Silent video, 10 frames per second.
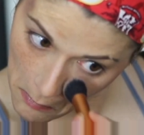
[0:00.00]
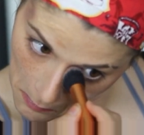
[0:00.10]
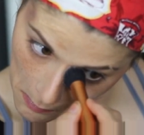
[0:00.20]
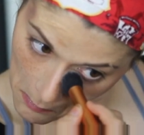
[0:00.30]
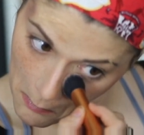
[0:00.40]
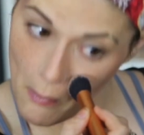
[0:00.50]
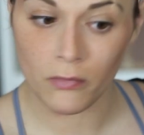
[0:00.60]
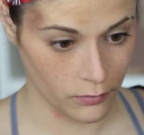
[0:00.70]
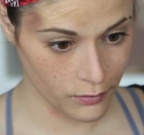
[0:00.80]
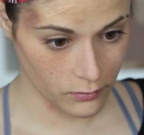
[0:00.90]
look a little
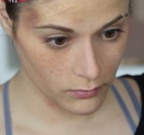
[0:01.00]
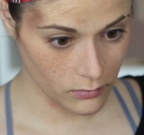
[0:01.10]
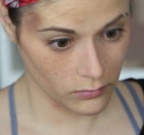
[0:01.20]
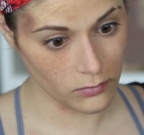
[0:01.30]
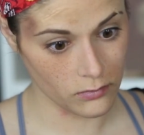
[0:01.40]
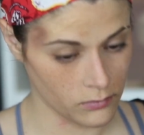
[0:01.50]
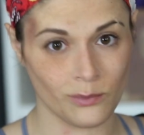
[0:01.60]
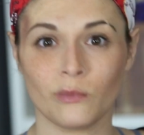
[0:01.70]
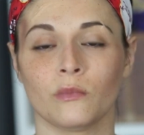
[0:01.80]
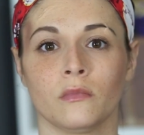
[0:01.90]
darker. Not a lot,
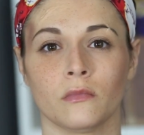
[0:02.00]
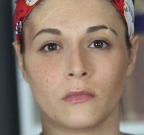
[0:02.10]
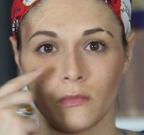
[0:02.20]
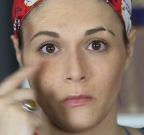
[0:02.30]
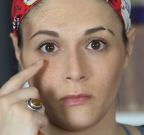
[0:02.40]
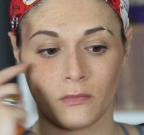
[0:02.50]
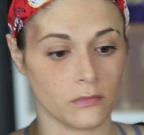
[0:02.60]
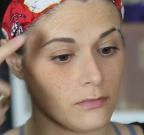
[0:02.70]
just a tiny bit.